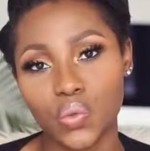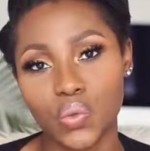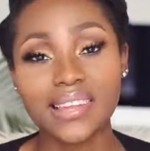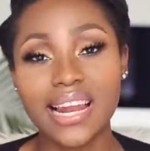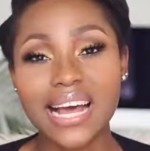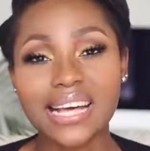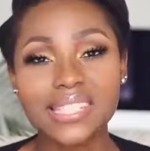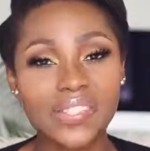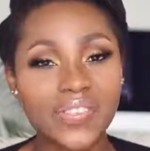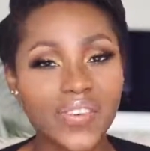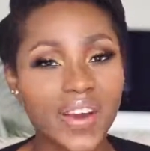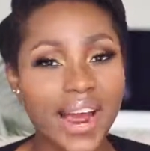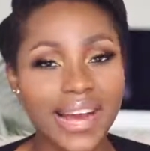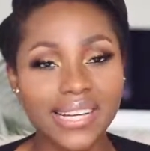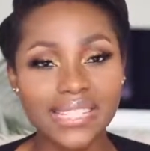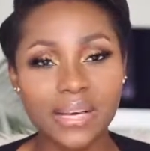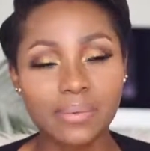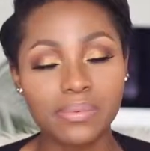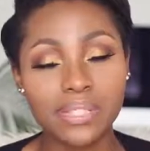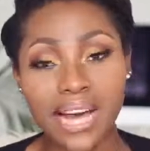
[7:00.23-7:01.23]
The last three
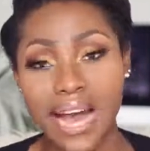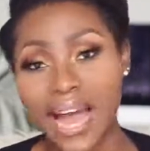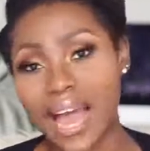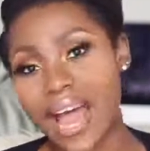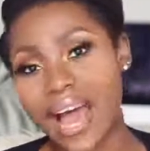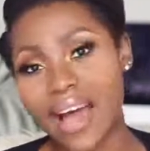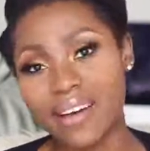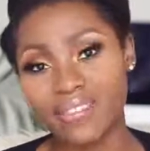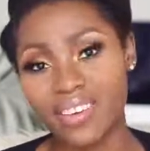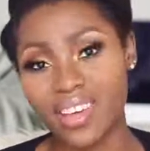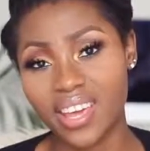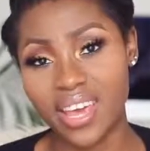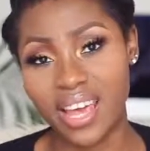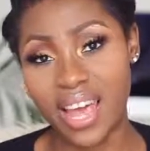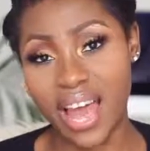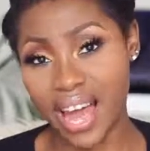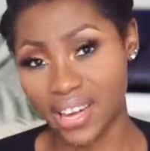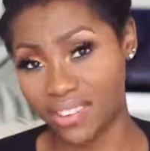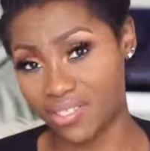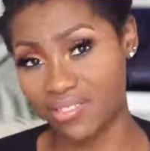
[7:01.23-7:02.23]
items that I have
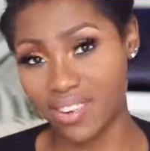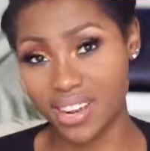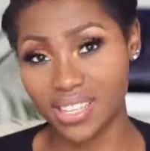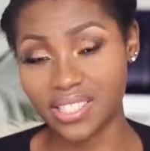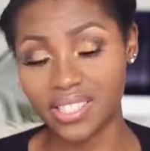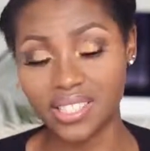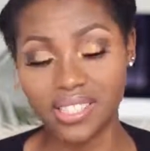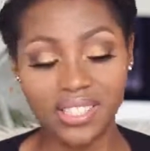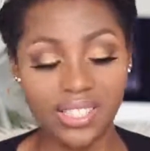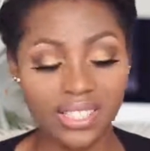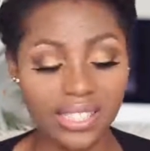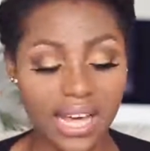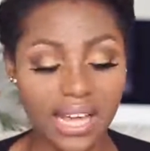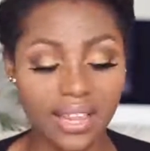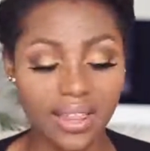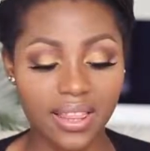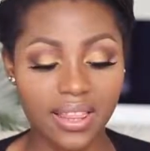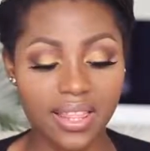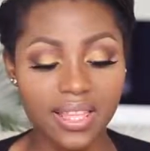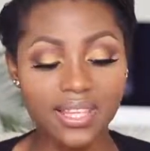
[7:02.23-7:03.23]
here are dresses,
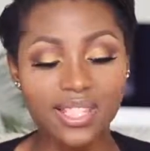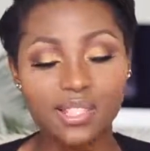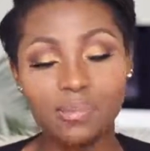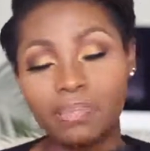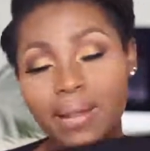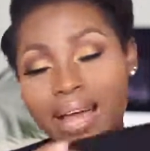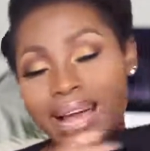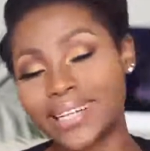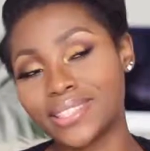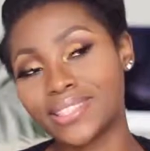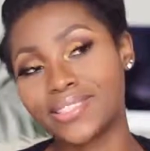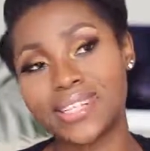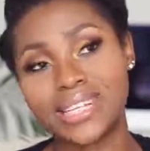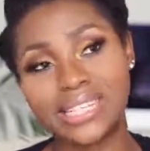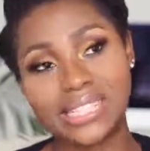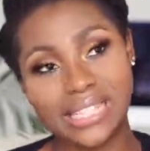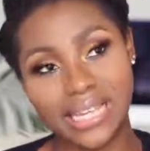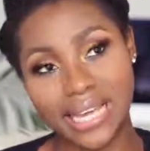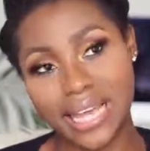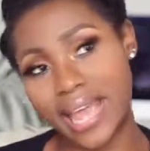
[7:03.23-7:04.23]
and this black
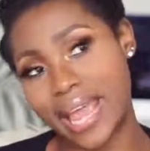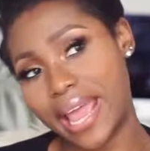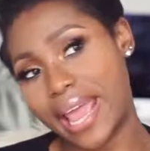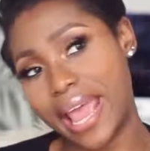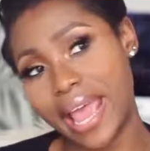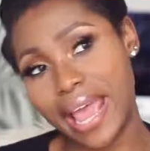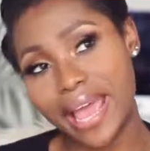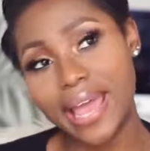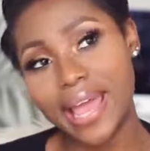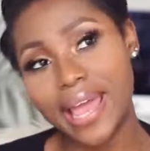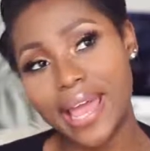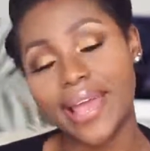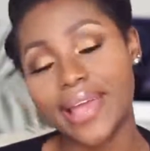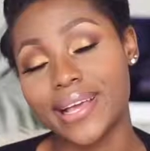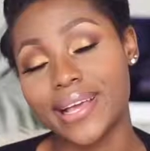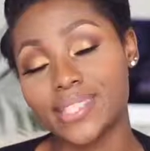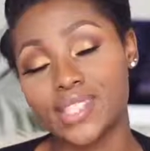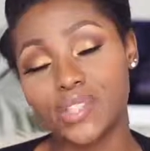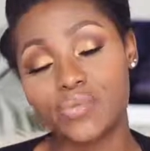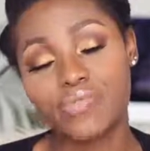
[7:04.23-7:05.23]
dress here
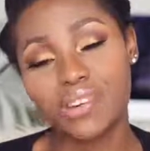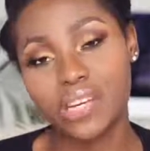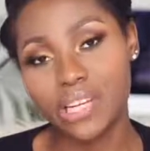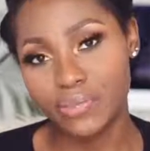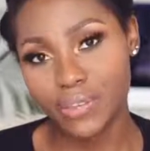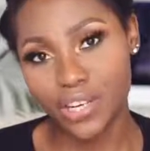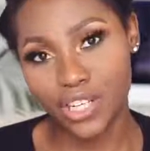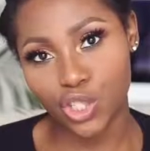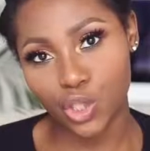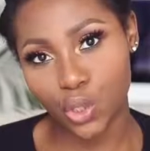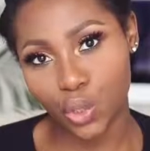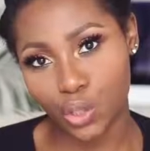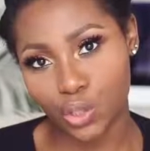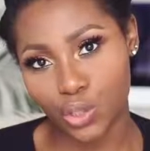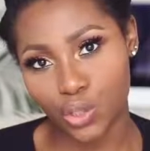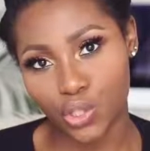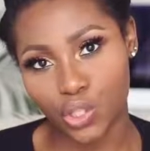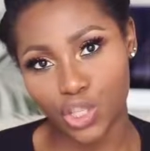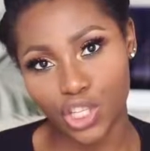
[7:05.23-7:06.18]
is really short.